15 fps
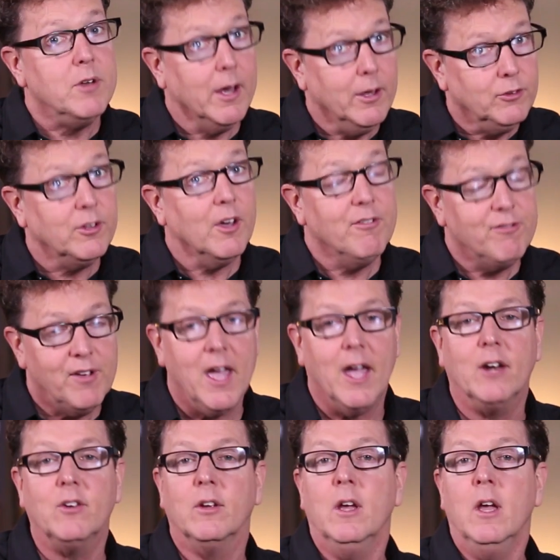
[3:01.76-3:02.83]
does
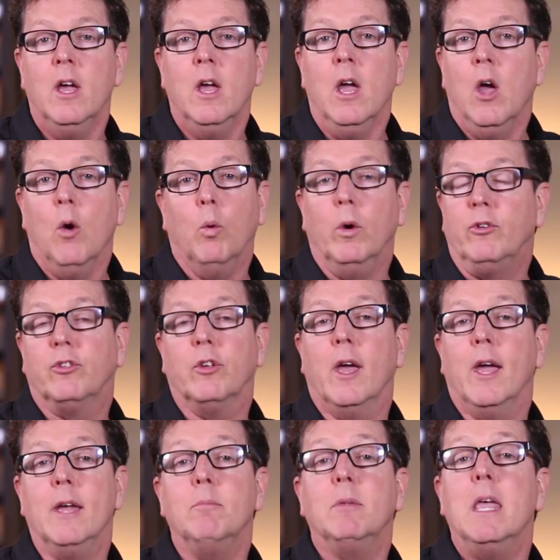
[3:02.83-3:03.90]
affect, would
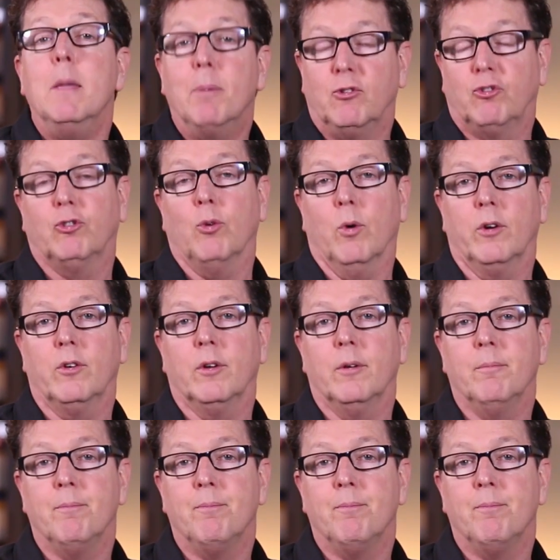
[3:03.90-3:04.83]
say, keep it short.